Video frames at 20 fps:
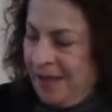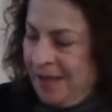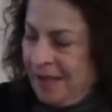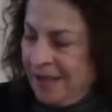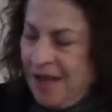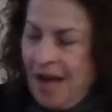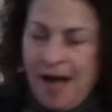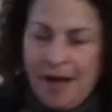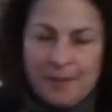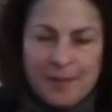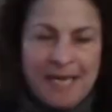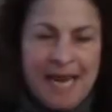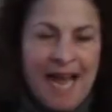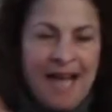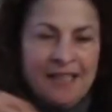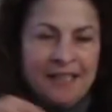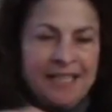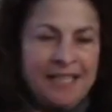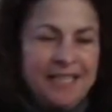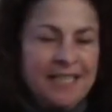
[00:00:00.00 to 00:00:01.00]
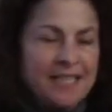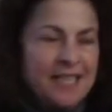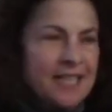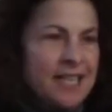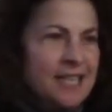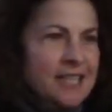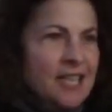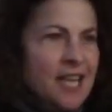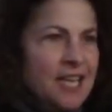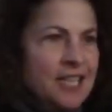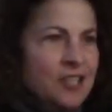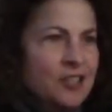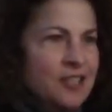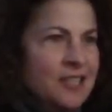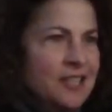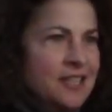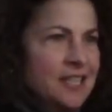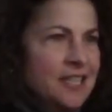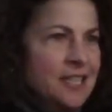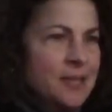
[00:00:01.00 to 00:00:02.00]
commonality that I'd like you
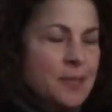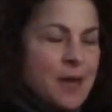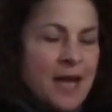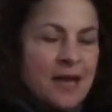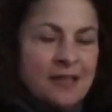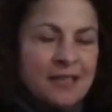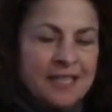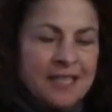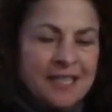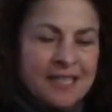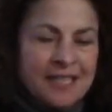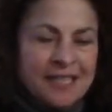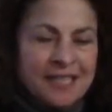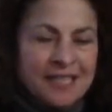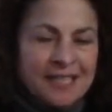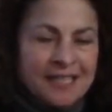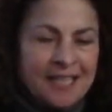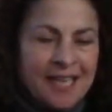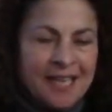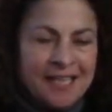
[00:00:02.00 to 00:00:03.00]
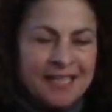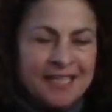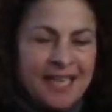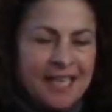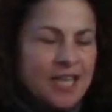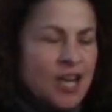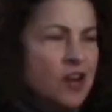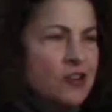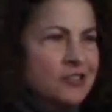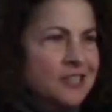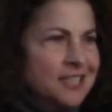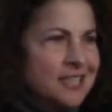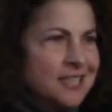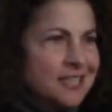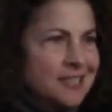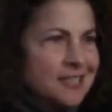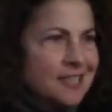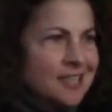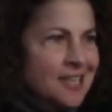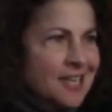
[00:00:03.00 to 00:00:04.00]
to think about is
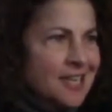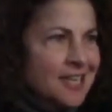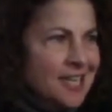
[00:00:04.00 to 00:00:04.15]
psychosis.